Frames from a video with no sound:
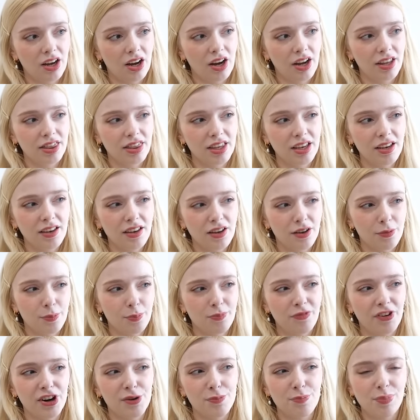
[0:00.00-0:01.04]
I think a
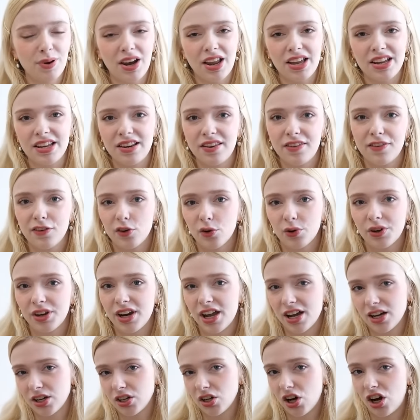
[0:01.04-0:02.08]
very plain
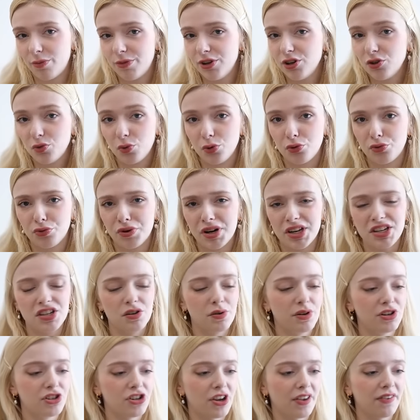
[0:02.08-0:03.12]
stockinette garment would really do
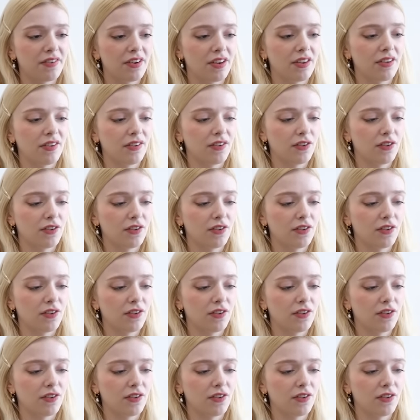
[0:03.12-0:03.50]
it justice.